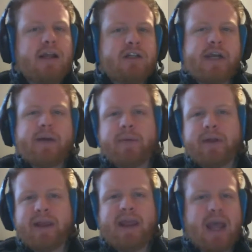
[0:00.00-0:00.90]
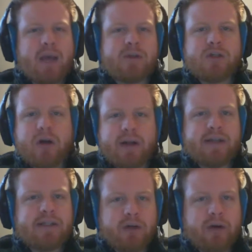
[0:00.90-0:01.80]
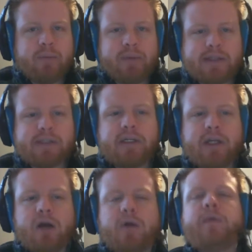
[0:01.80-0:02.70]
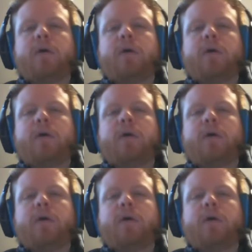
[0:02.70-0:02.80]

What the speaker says: generally Amazon is a great place to go.